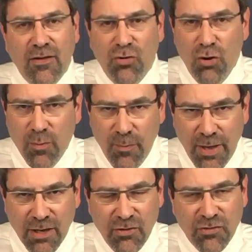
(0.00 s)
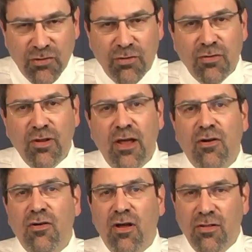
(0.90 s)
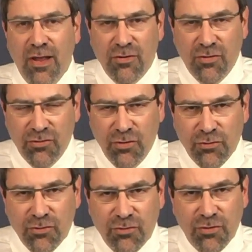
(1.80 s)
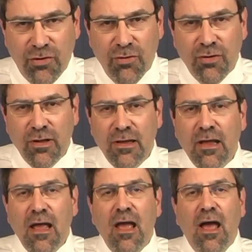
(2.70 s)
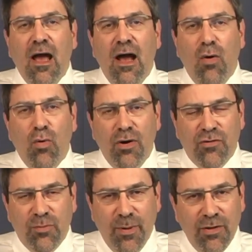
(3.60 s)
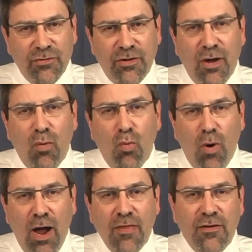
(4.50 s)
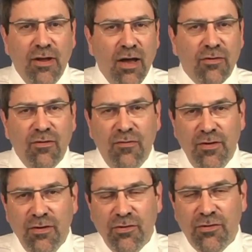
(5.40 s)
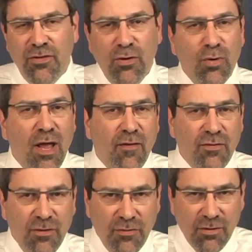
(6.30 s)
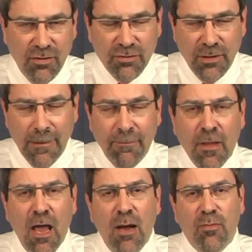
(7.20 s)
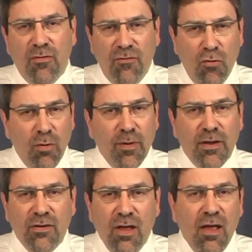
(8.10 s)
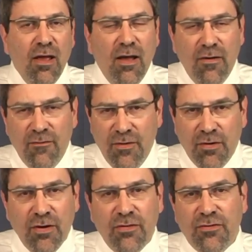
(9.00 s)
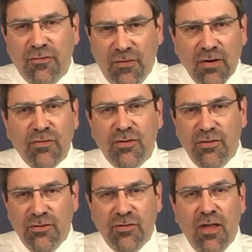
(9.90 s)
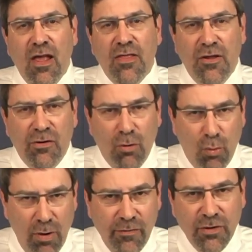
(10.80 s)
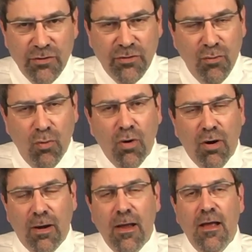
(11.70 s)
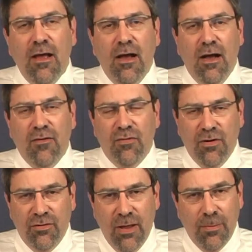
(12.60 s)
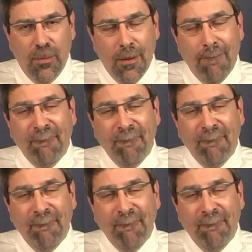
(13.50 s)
to whom it may concern letter, a letter to Social Security, where it spells out why the doctor feels that you would have difficulty performing various functions that are equivalent to work. For example,